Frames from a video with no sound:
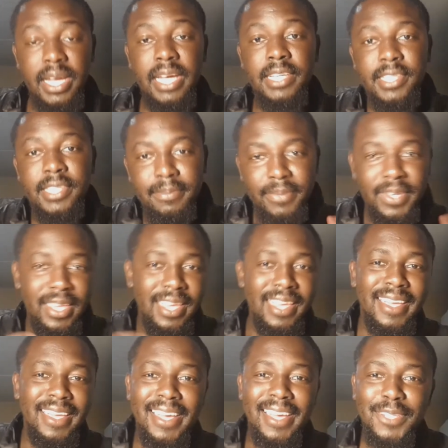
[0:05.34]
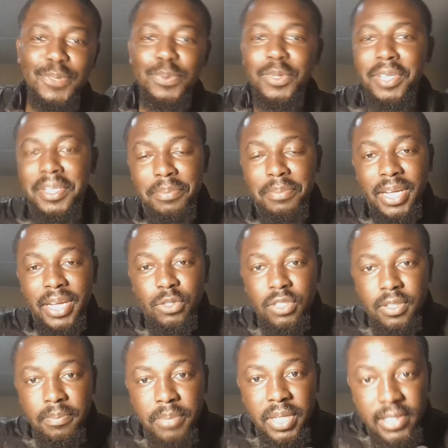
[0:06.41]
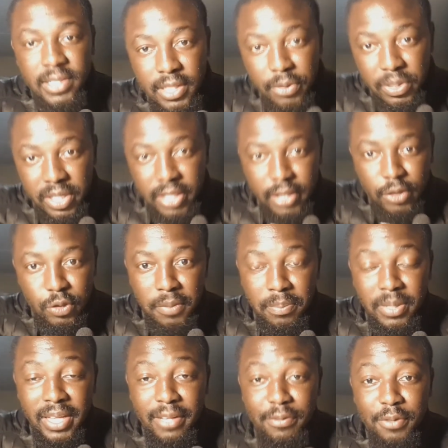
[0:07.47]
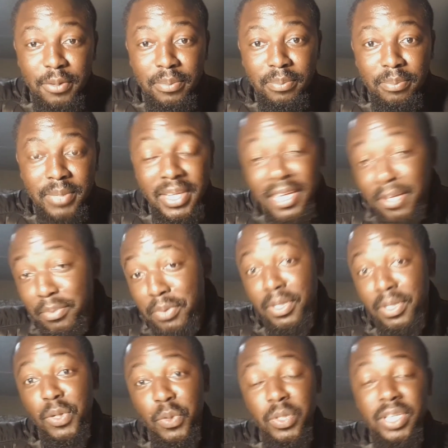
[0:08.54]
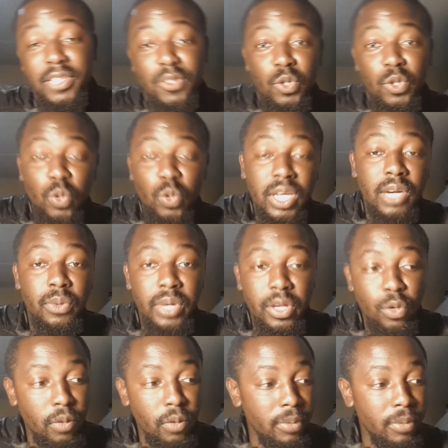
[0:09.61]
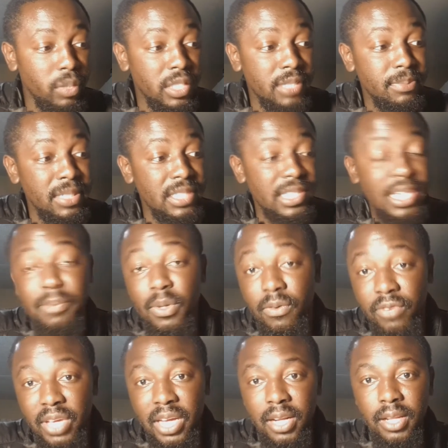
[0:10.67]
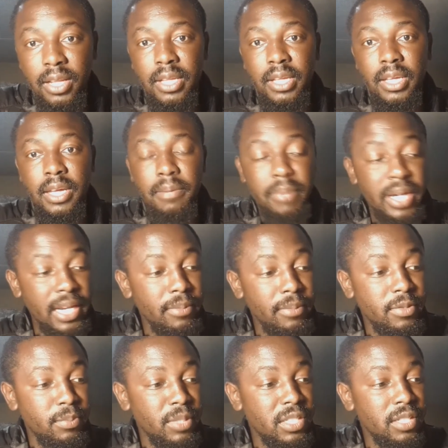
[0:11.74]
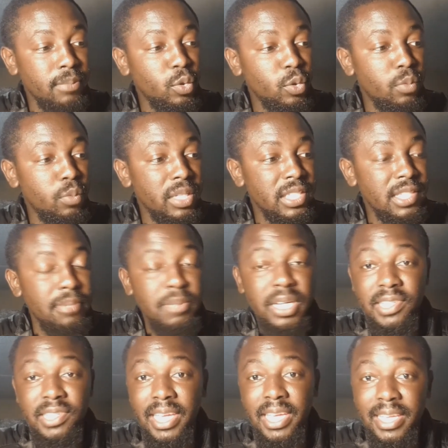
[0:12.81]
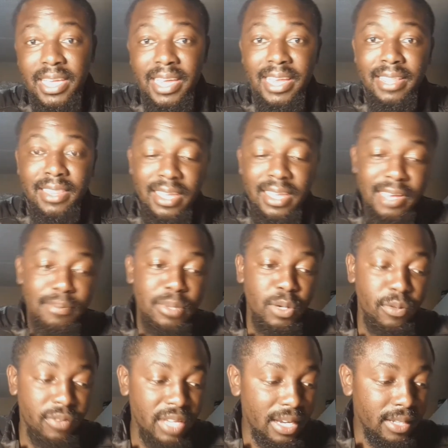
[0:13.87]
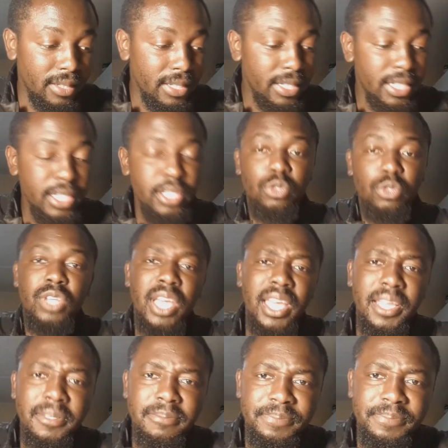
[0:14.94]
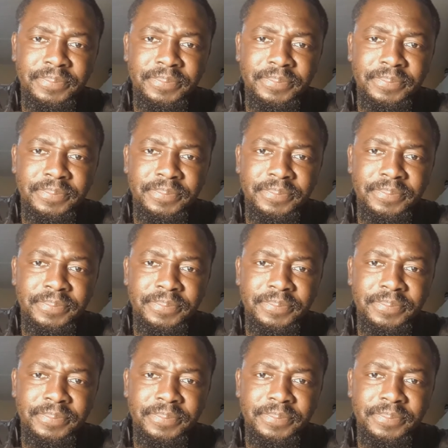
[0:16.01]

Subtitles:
Hey guys, welcome back to the biggest agricultural platform in Namibia known as Nduna Ngombe, which means headman of cattle. My name is Mitchell Mutumba Simata, aka the headman of cattle. Today,